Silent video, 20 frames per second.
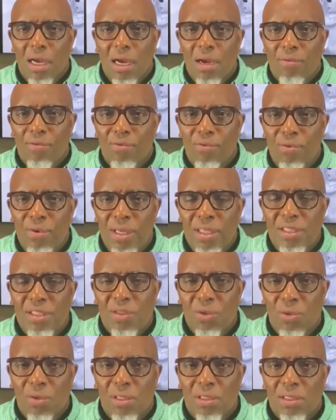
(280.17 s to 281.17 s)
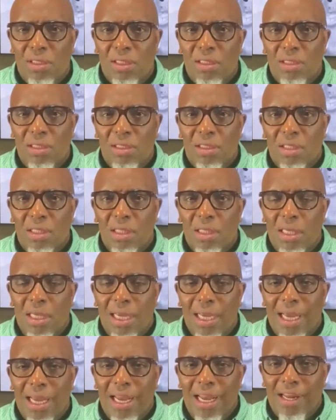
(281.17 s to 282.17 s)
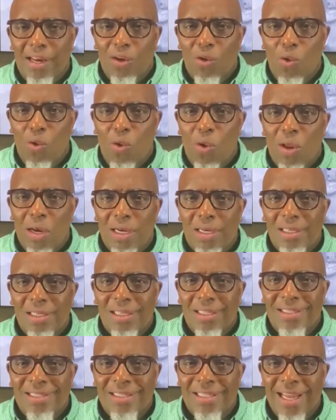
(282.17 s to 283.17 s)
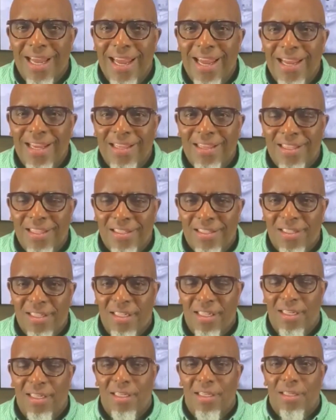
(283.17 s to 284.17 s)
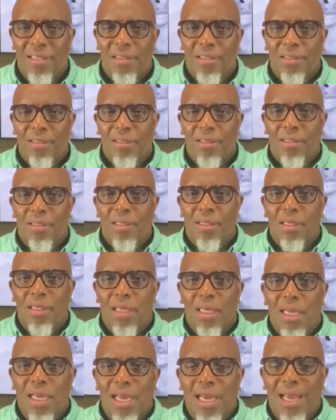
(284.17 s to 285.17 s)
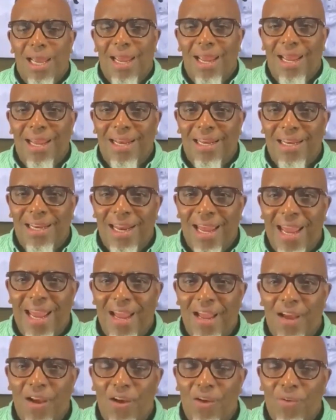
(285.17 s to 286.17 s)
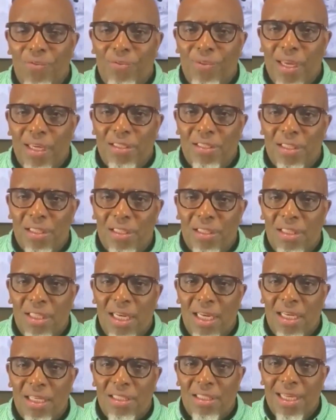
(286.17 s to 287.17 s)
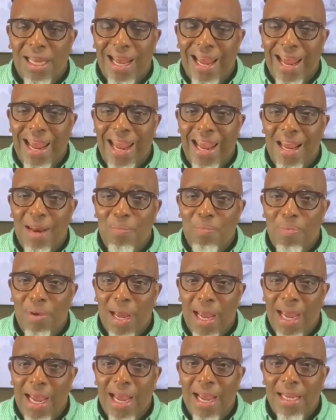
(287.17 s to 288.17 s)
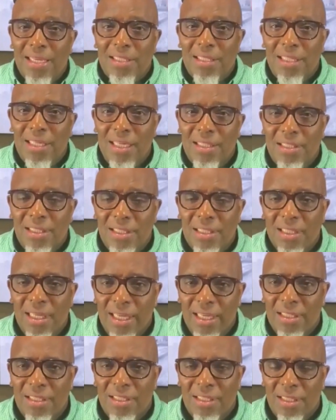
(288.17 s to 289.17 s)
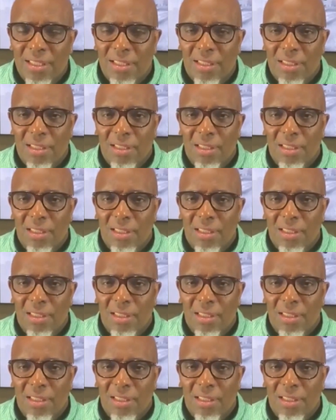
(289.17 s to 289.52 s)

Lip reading: of resources in order to take the city. And now they suggest and pass legislation